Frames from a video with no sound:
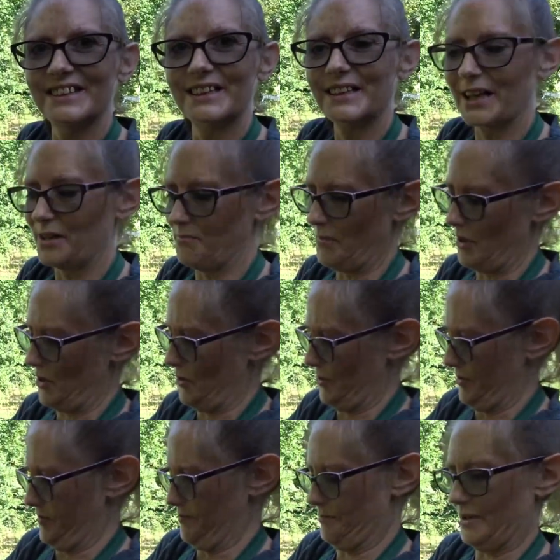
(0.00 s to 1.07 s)
look, I'm
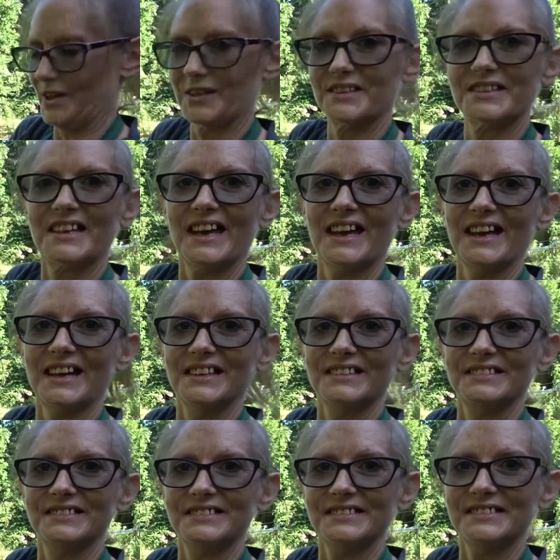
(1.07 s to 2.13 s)
holding Bernadette.
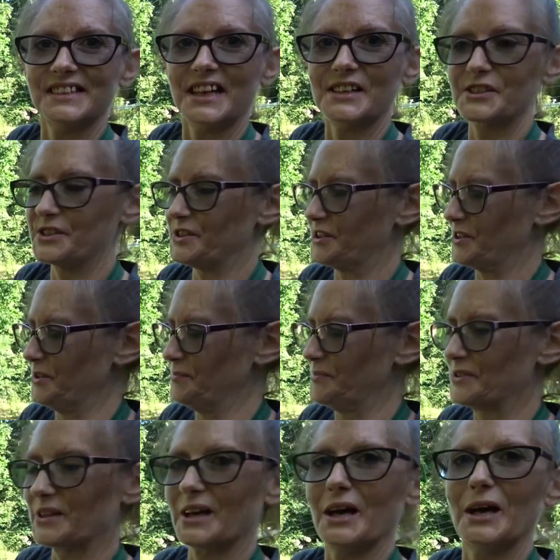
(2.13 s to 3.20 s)
I just scooped
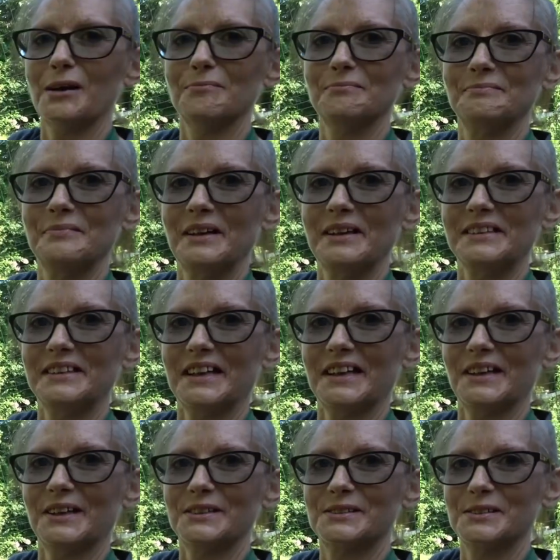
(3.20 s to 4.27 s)
her up. Ain't that
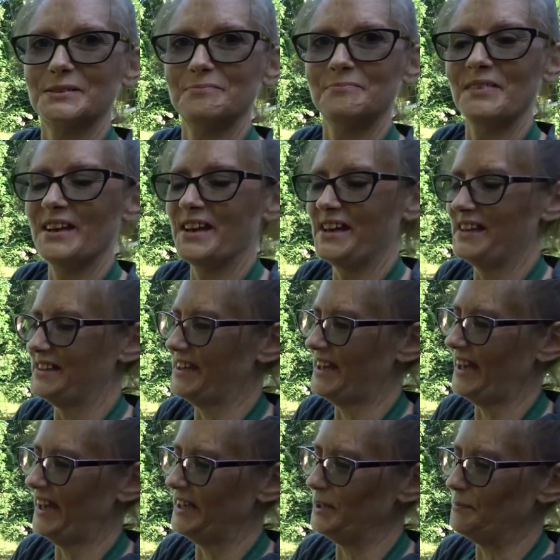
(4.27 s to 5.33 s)
awesome? And
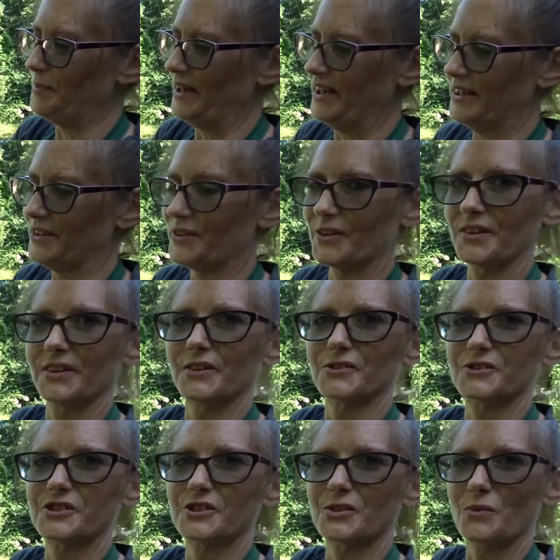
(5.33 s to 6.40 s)
Hattie petted her a little.
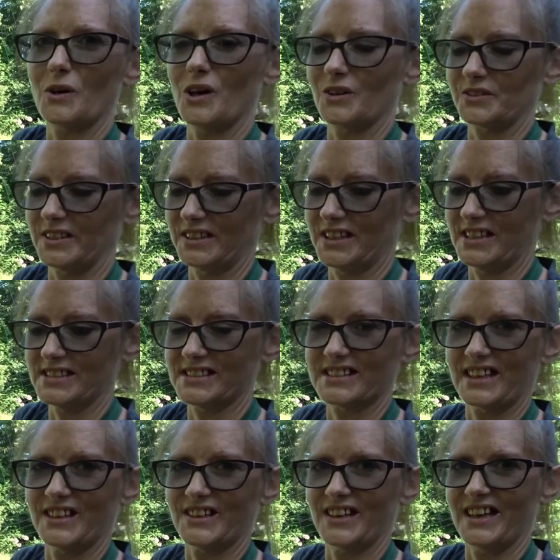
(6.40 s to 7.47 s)
She squawked and kind of
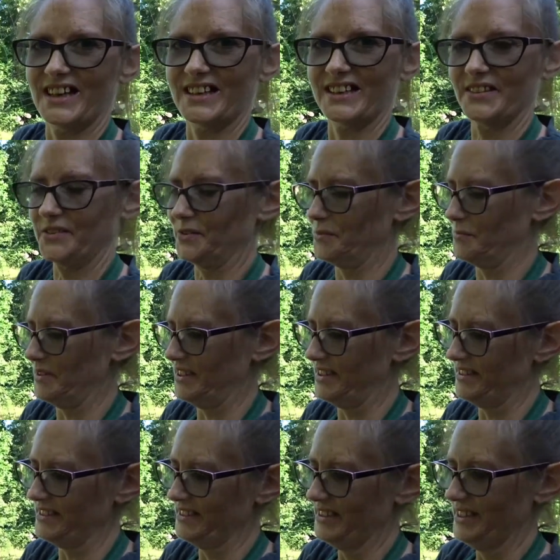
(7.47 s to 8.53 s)
scared Hattie a little bit.
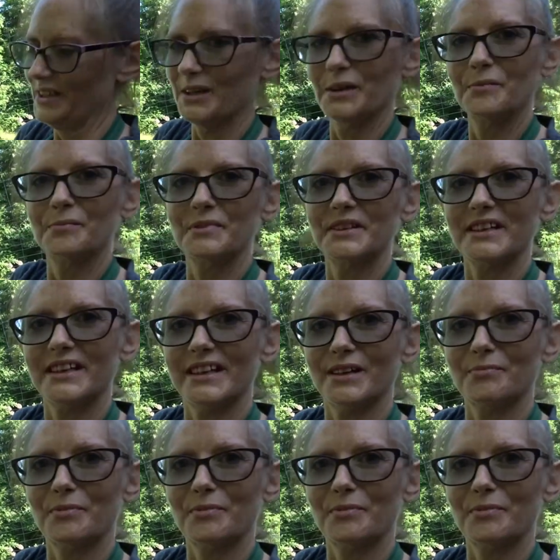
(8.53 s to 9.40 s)
But yeah,